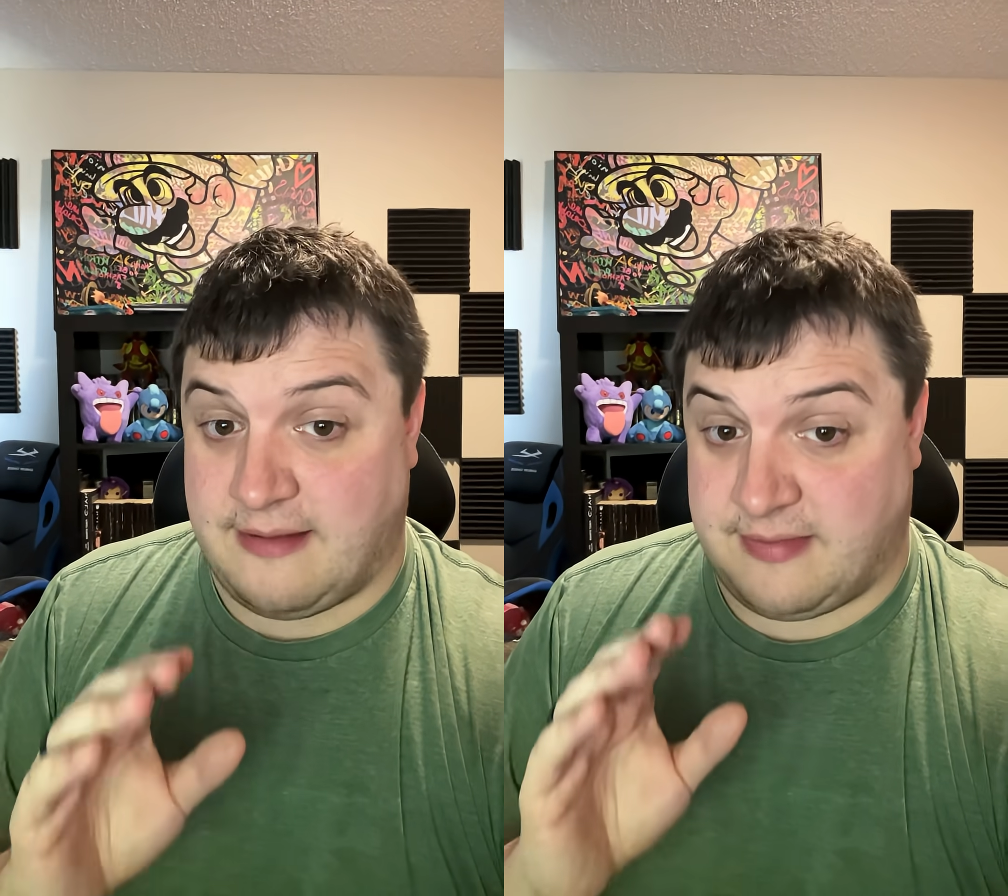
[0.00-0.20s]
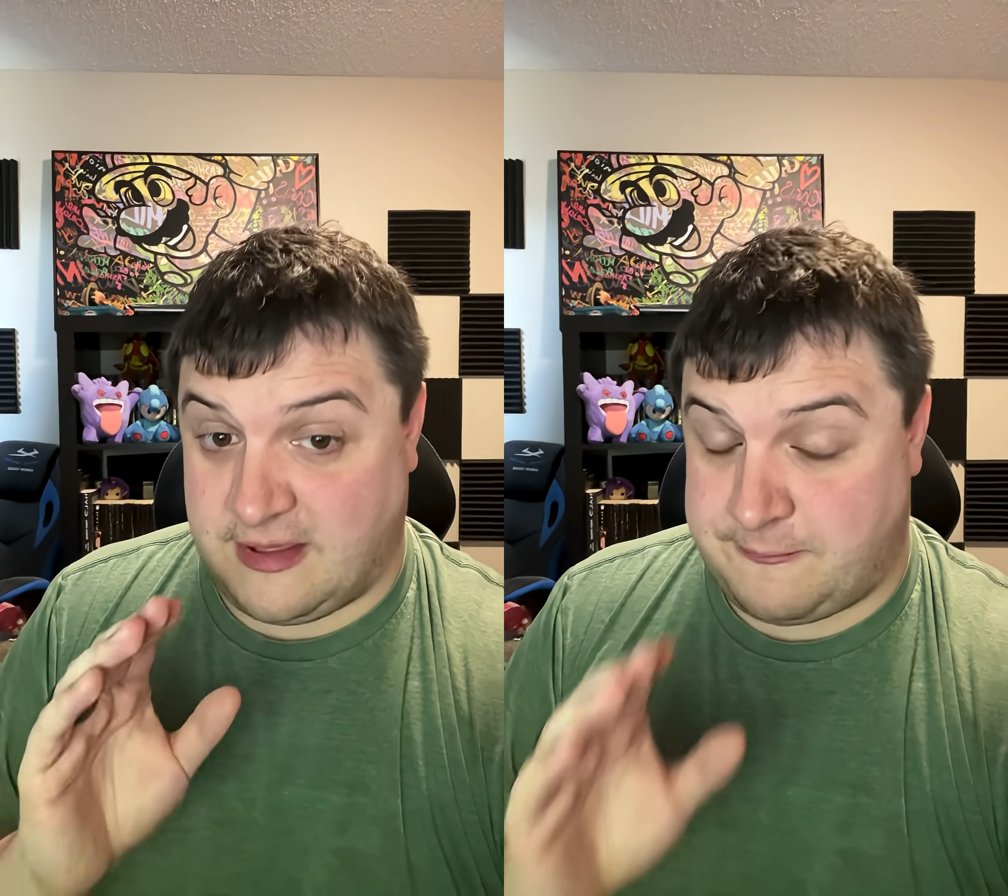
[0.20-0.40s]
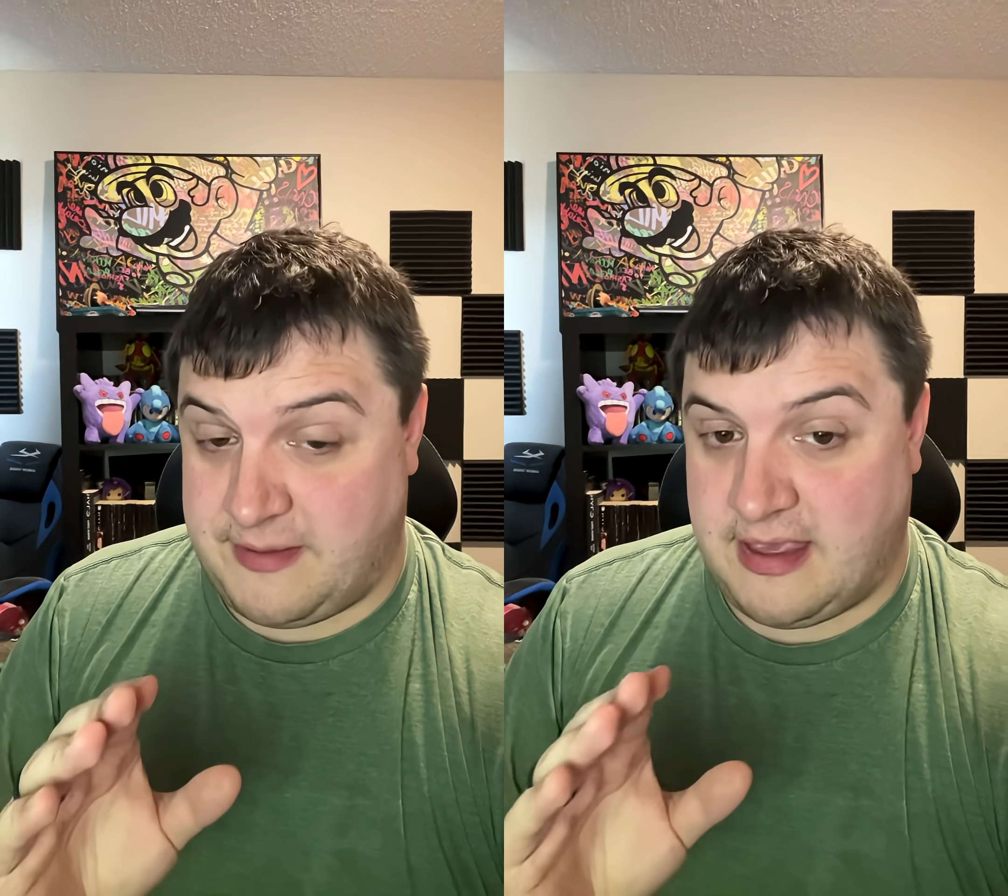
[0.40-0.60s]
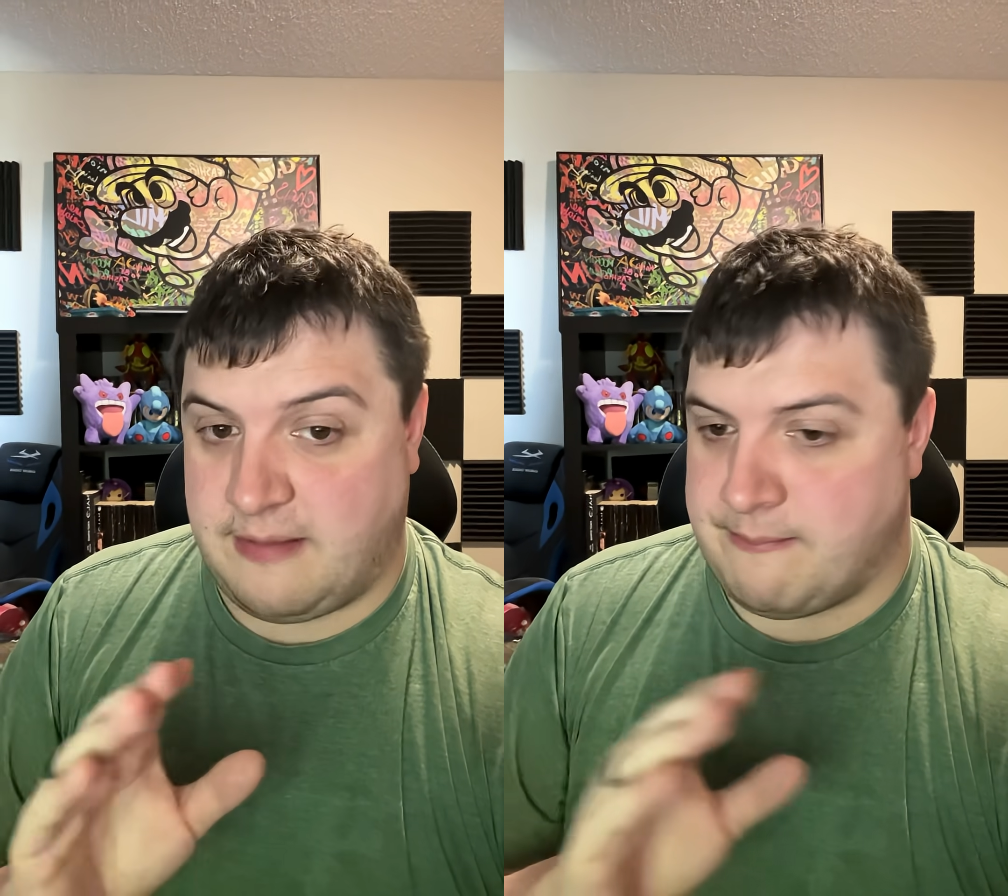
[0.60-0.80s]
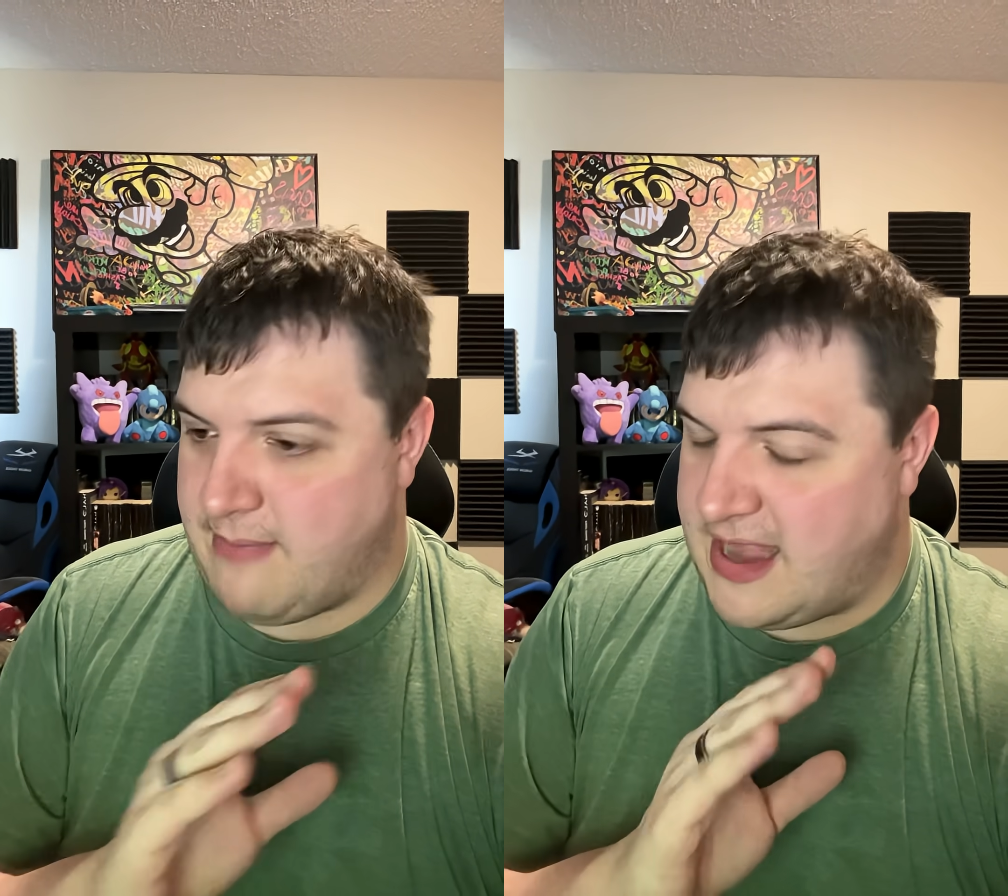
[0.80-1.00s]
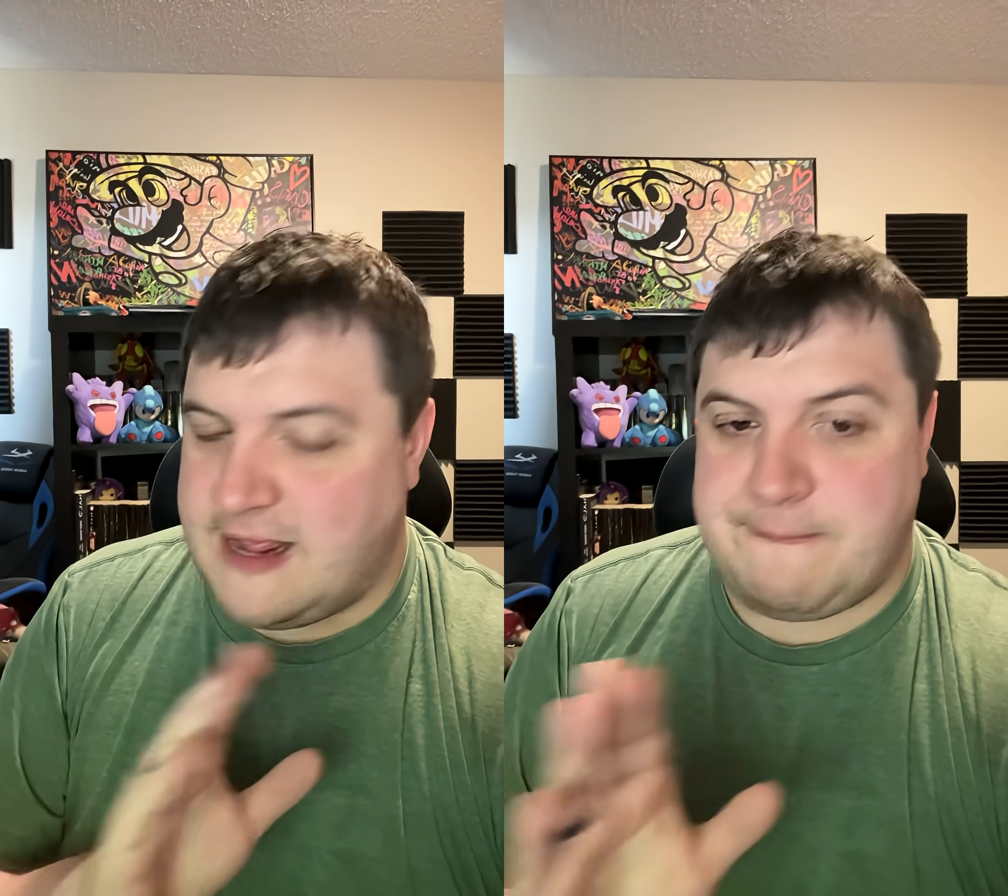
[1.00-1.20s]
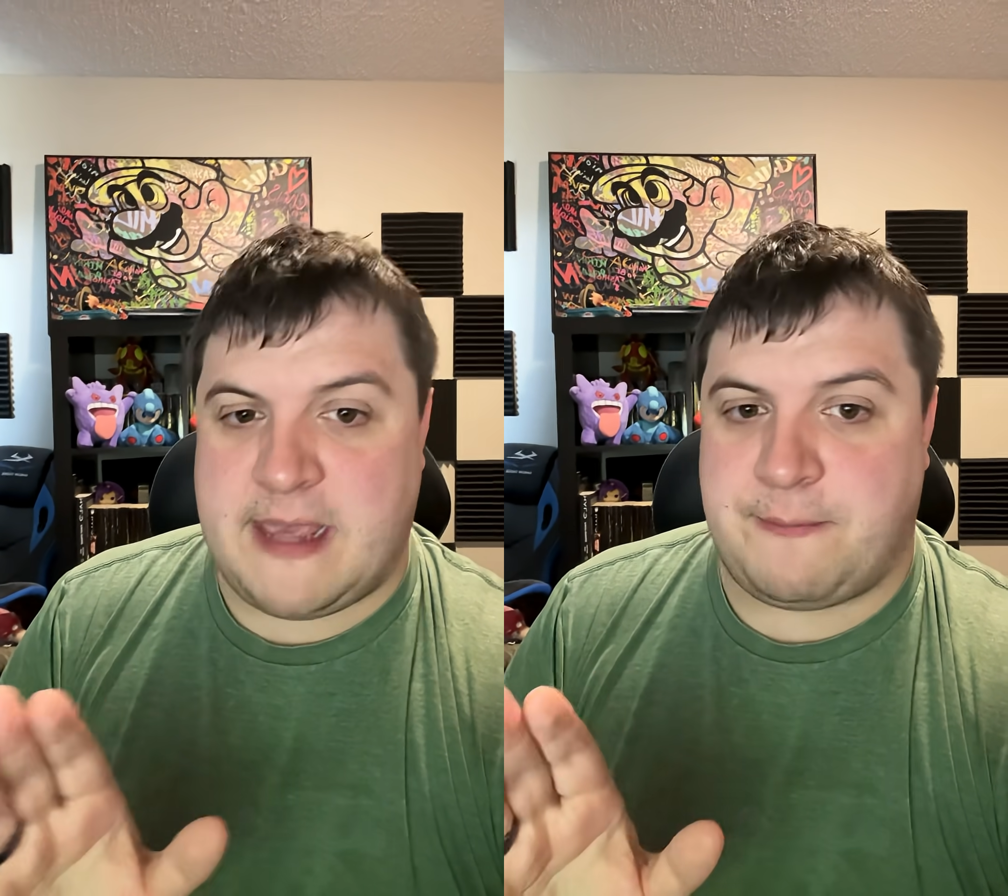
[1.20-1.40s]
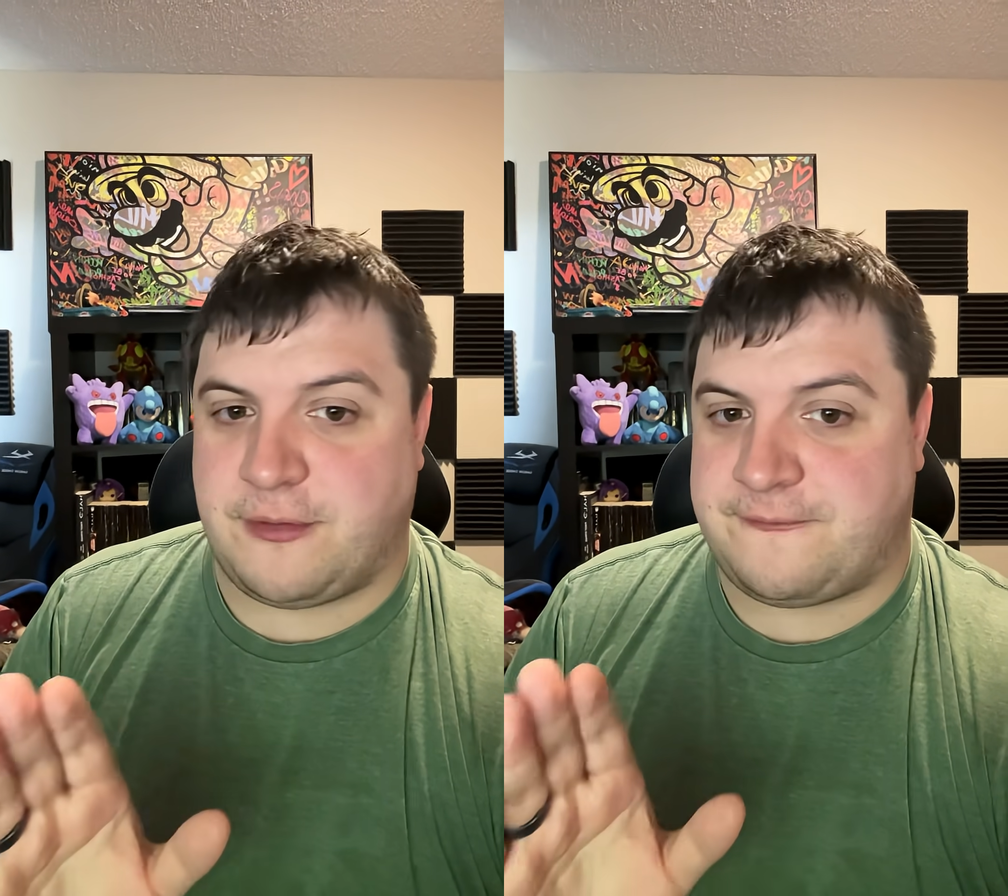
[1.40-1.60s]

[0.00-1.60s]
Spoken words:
this being many people's